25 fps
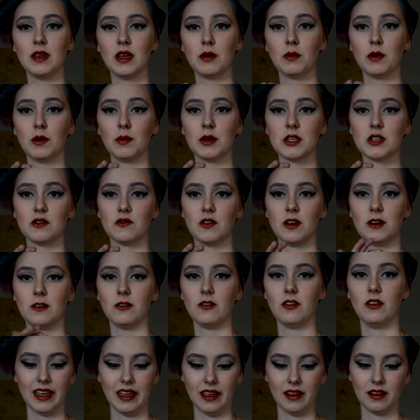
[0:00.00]
and my best
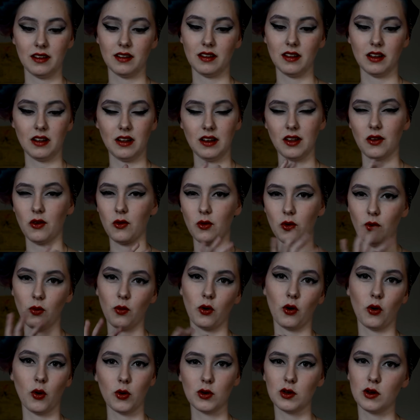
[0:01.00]
friend in a little
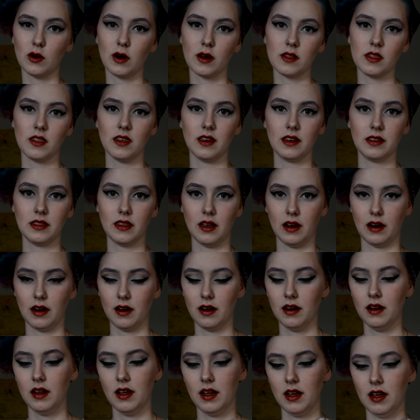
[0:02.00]
courtyard thing
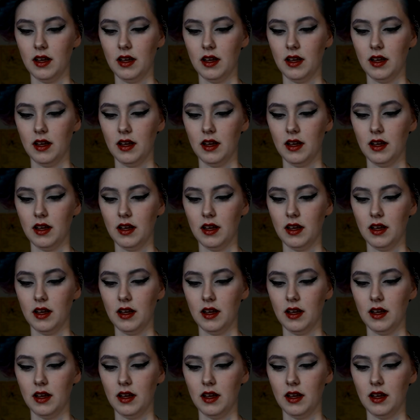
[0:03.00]
there.